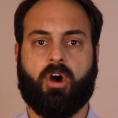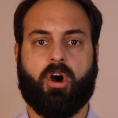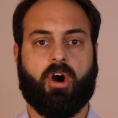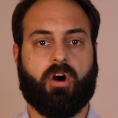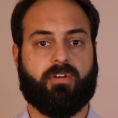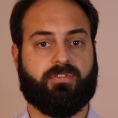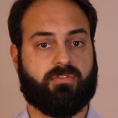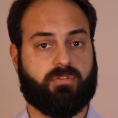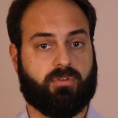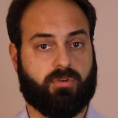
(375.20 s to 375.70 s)

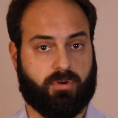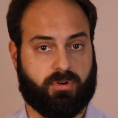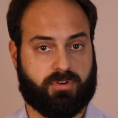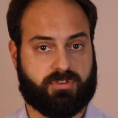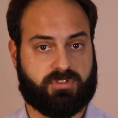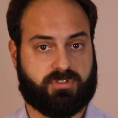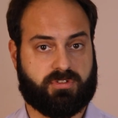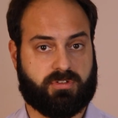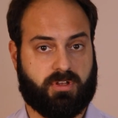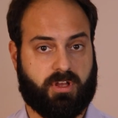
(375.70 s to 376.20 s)
Of
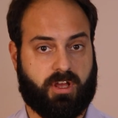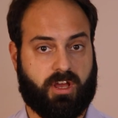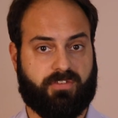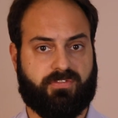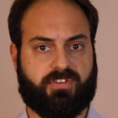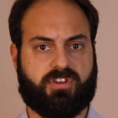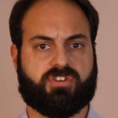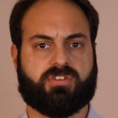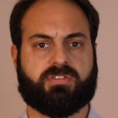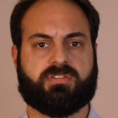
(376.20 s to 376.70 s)
course,
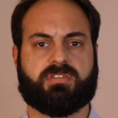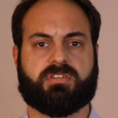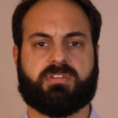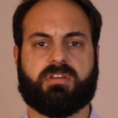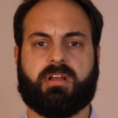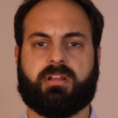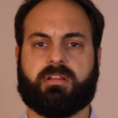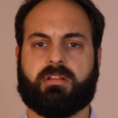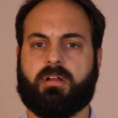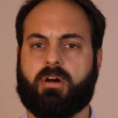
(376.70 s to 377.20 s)
efficiency
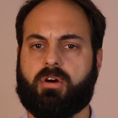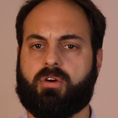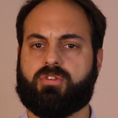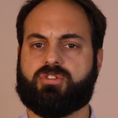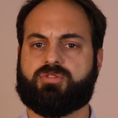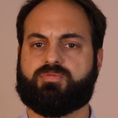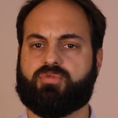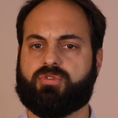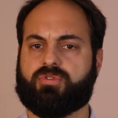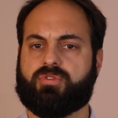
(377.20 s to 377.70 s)
and
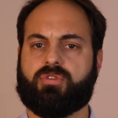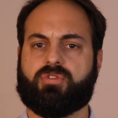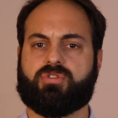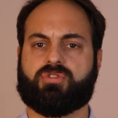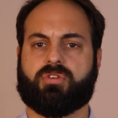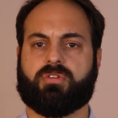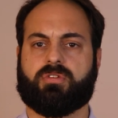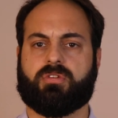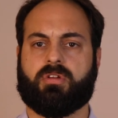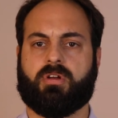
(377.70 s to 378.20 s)
low-cost
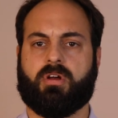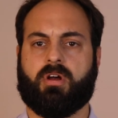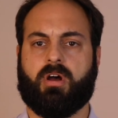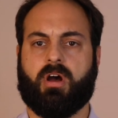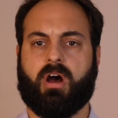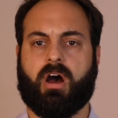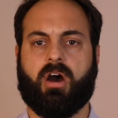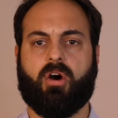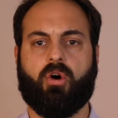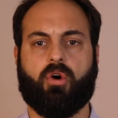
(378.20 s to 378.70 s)
production
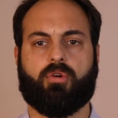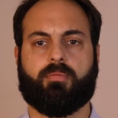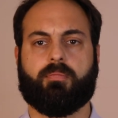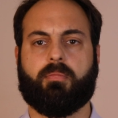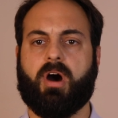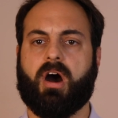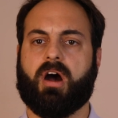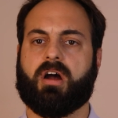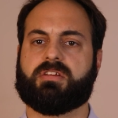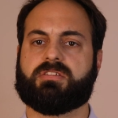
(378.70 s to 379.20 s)
are
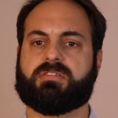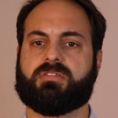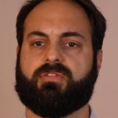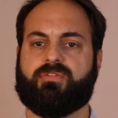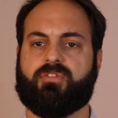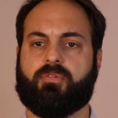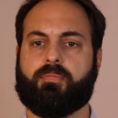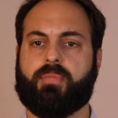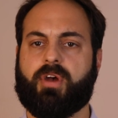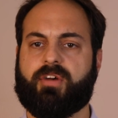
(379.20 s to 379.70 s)
hallmarks of
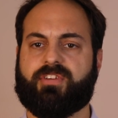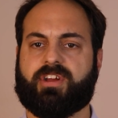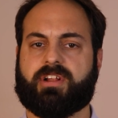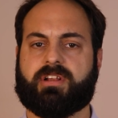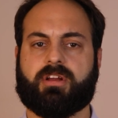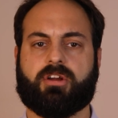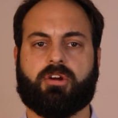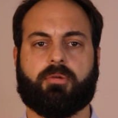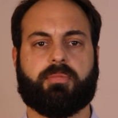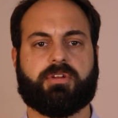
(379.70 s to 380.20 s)
a
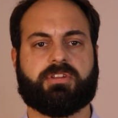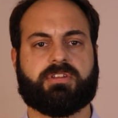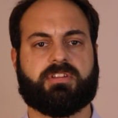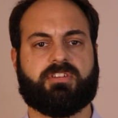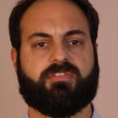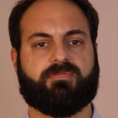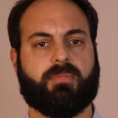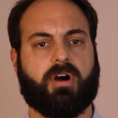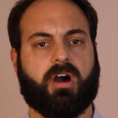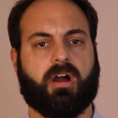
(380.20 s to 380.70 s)
perfectly
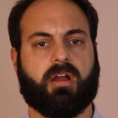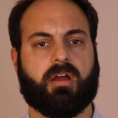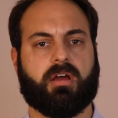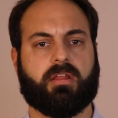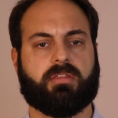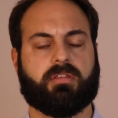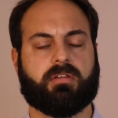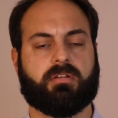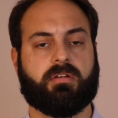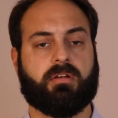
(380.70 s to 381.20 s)
competitive market.
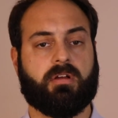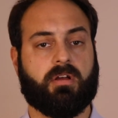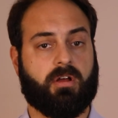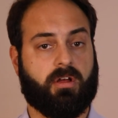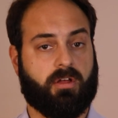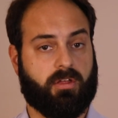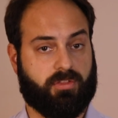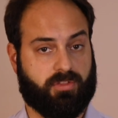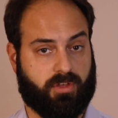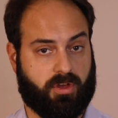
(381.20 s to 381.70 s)

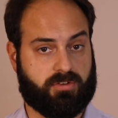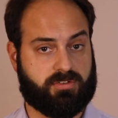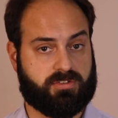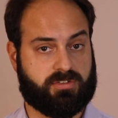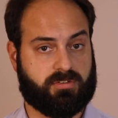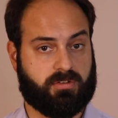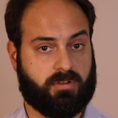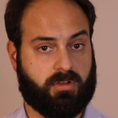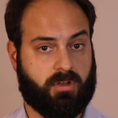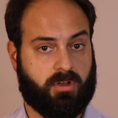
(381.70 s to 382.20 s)

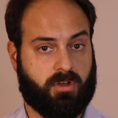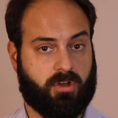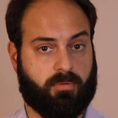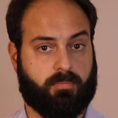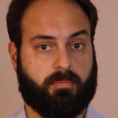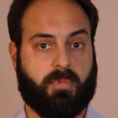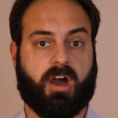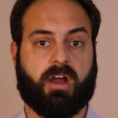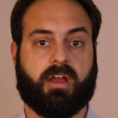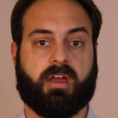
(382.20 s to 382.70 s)
Thus, a
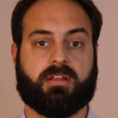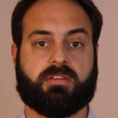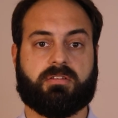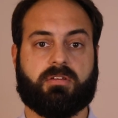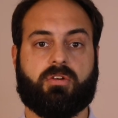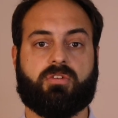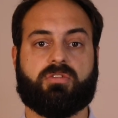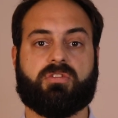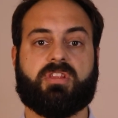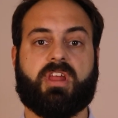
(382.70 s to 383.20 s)
market
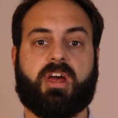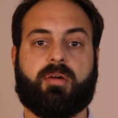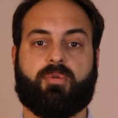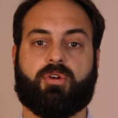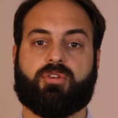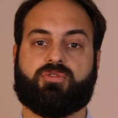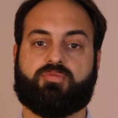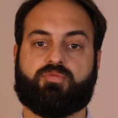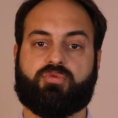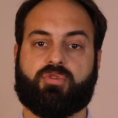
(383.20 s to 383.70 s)
unable
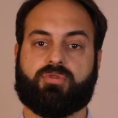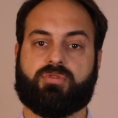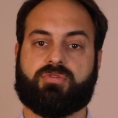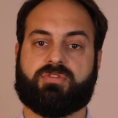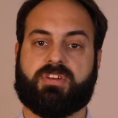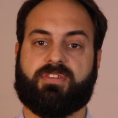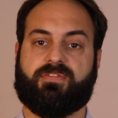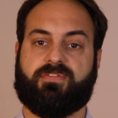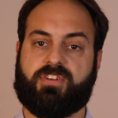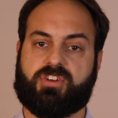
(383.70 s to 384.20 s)
to produce
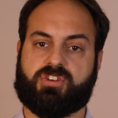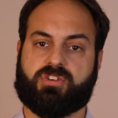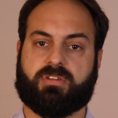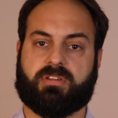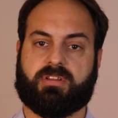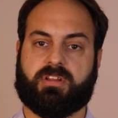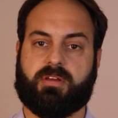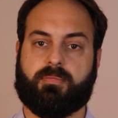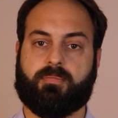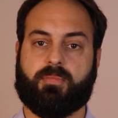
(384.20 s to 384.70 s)

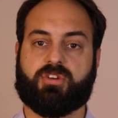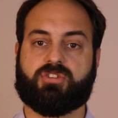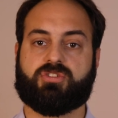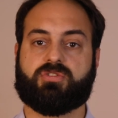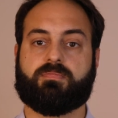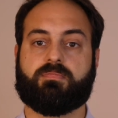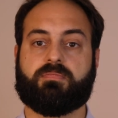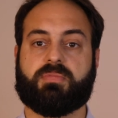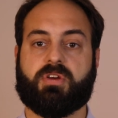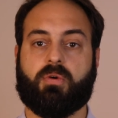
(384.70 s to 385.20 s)
efficiently
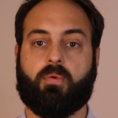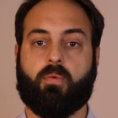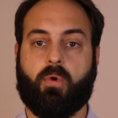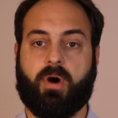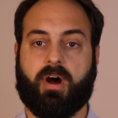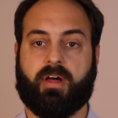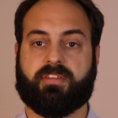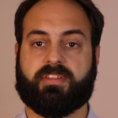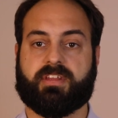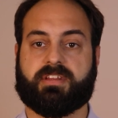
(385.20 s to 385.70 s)
must be
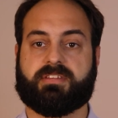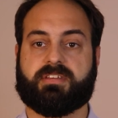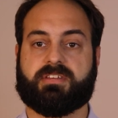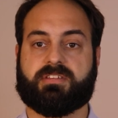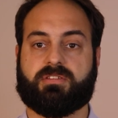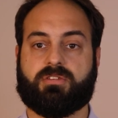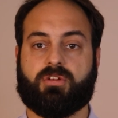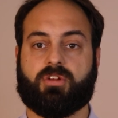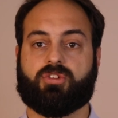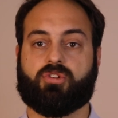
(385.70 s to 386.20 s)
one that is
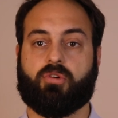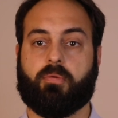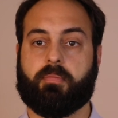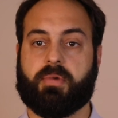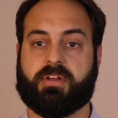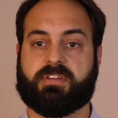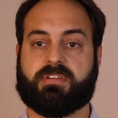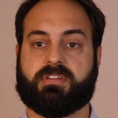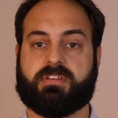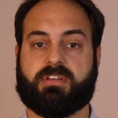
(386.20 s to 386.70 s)
not
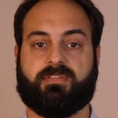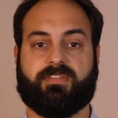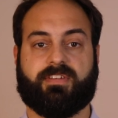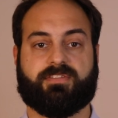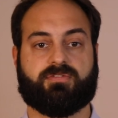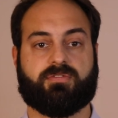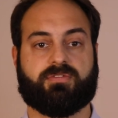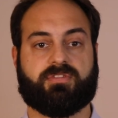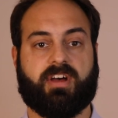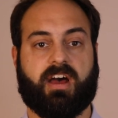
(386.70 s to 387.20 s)
competitive at
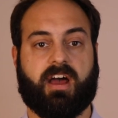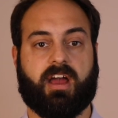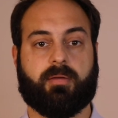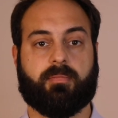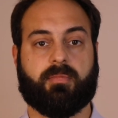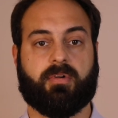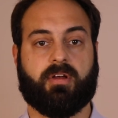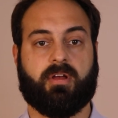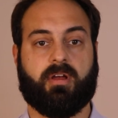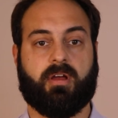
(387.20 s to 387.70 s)
the
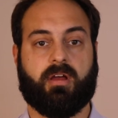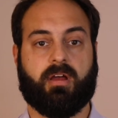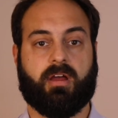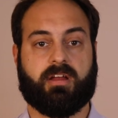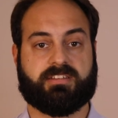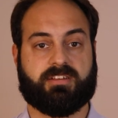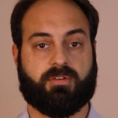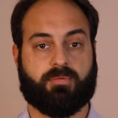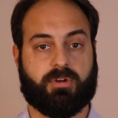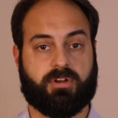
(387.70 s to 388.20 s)
time and
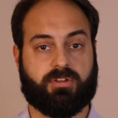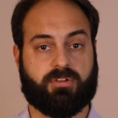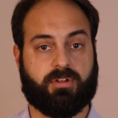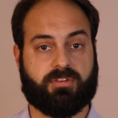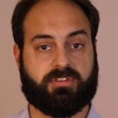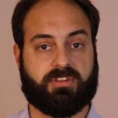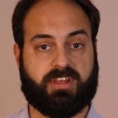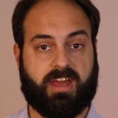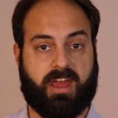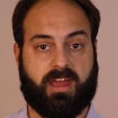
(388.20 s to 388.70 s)
that will
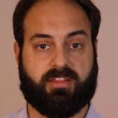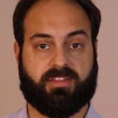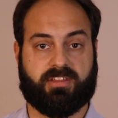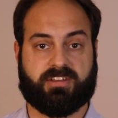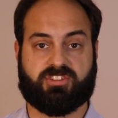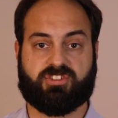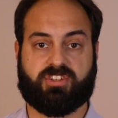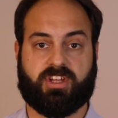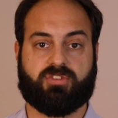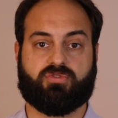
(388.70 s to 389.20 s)
not gain their
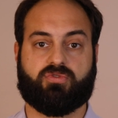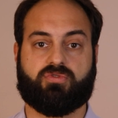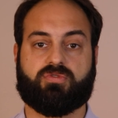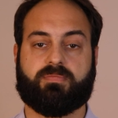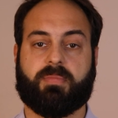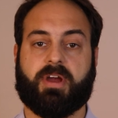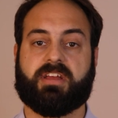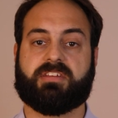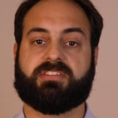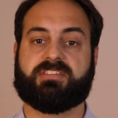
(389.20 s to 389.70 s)
status
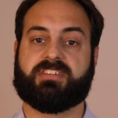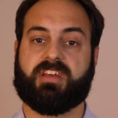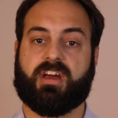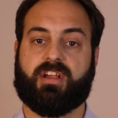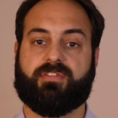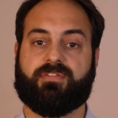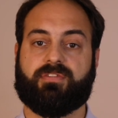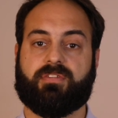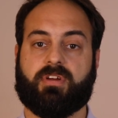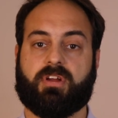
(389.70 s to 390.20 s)
by itself
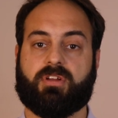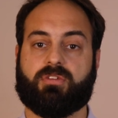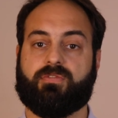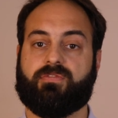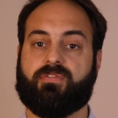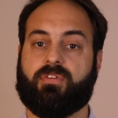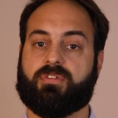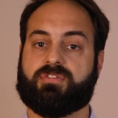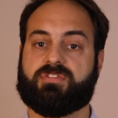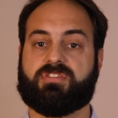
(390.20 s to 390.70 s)
in the
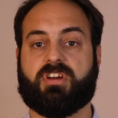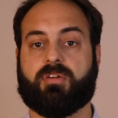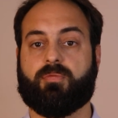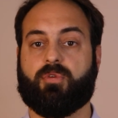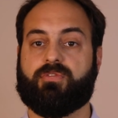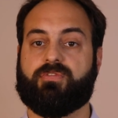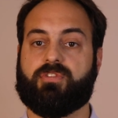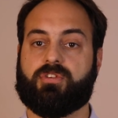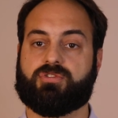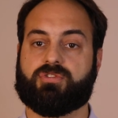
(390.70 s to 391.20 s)
foreseeable
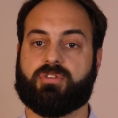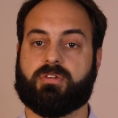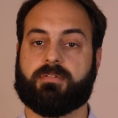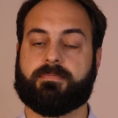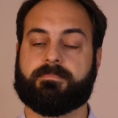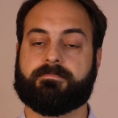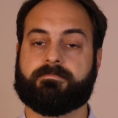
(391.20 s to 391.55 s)
future.